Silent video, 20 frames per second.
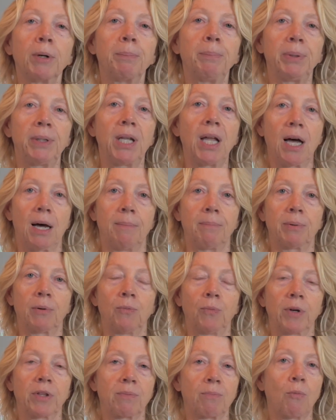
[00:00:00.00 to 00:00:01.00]
plump
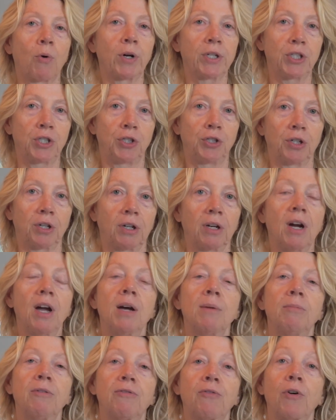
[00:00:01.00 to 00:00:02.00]
with moisture
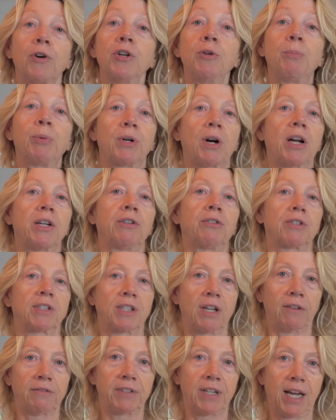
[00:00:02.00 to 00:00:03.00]
before you put on your
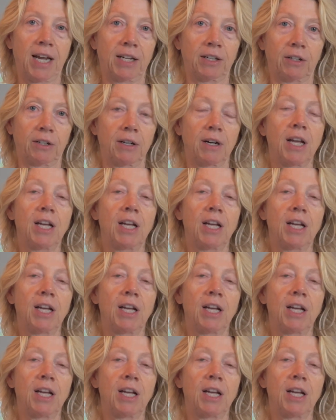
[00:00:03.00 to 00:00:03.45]
self-tanner.